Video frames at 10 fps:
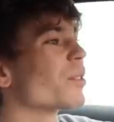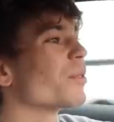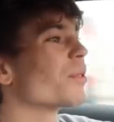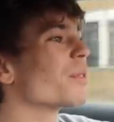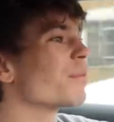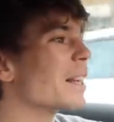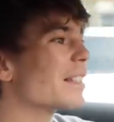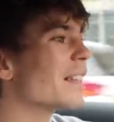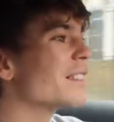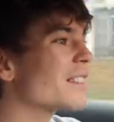sort of
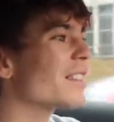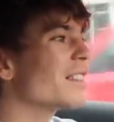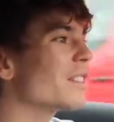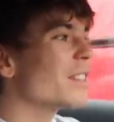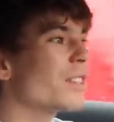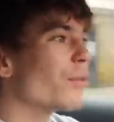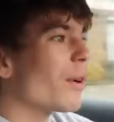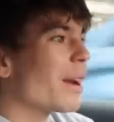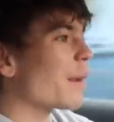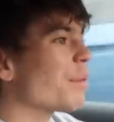makes sense, and he's
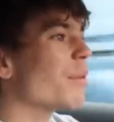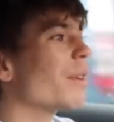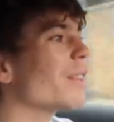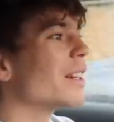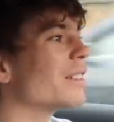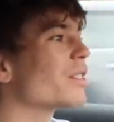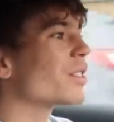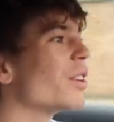very happy where he is.